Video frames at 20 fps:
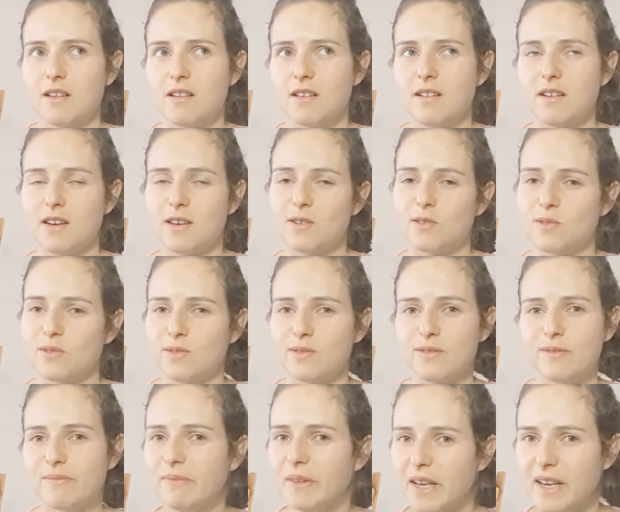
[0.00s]
I don't know,
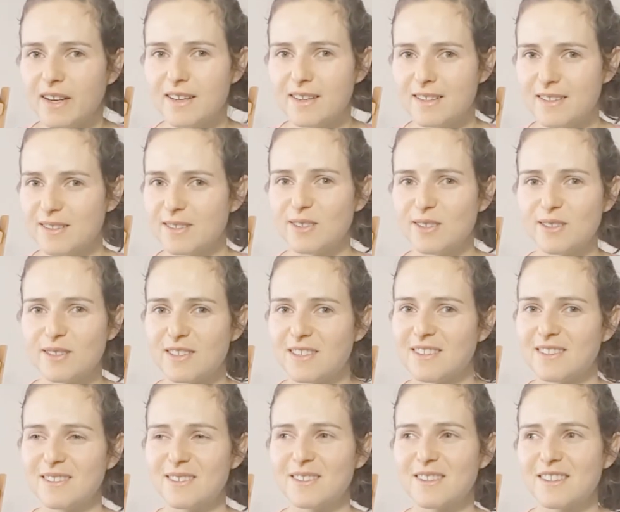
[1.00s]

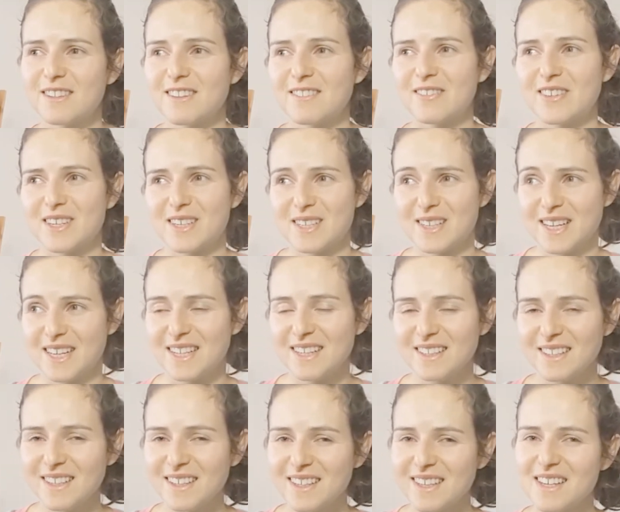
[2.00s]
not very
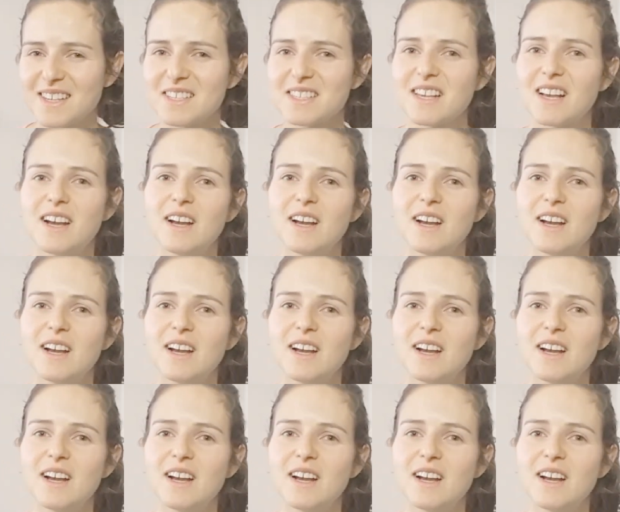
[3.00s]
likely, I guess.